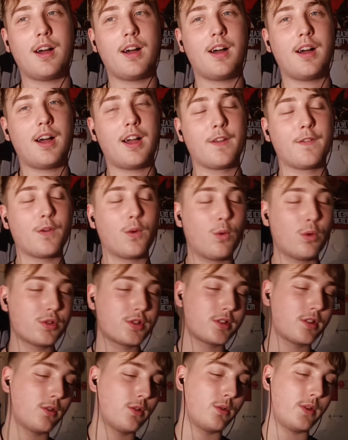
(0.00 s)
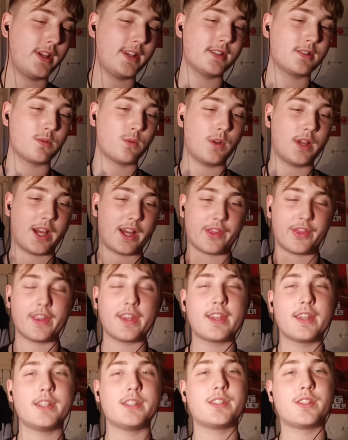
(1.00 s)
I
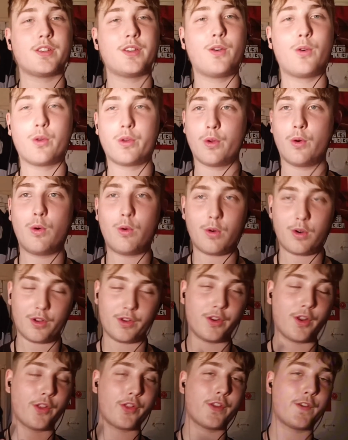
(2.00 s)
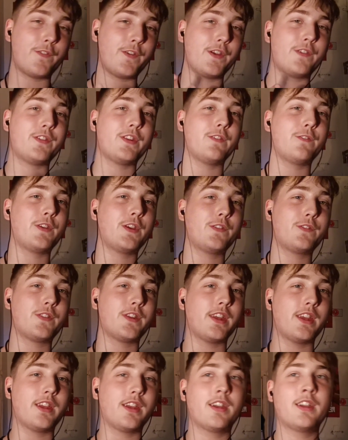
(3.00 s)
think it's on another
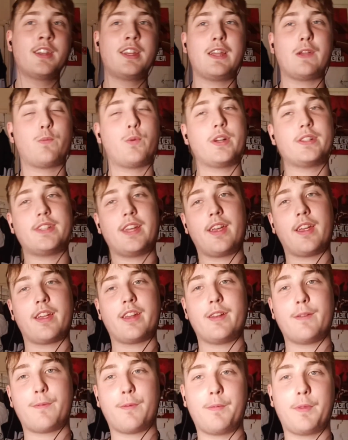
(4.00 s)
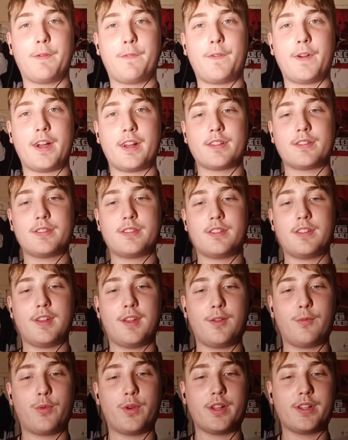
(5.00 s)
50-50 if we're taking it from the fact,
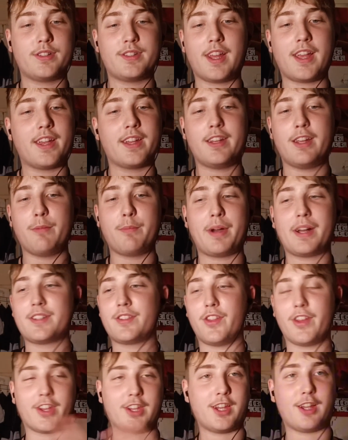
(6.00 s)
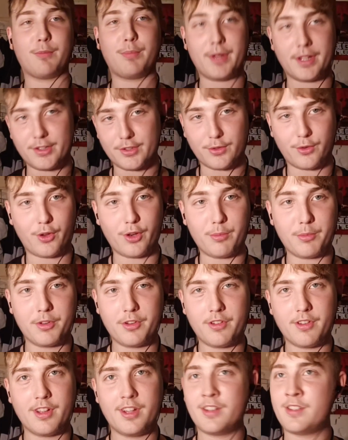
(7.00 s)
if we're dating it back to the Kingpin
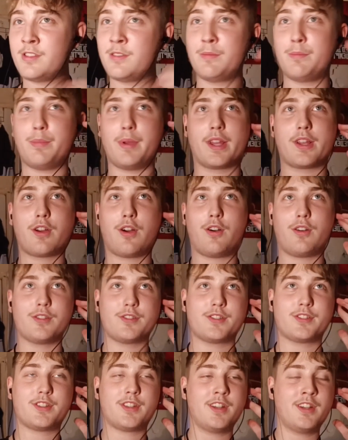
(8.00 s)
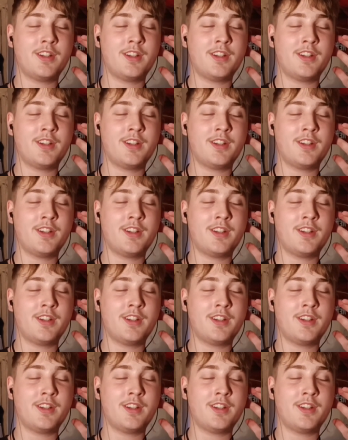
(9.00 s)
tournament, because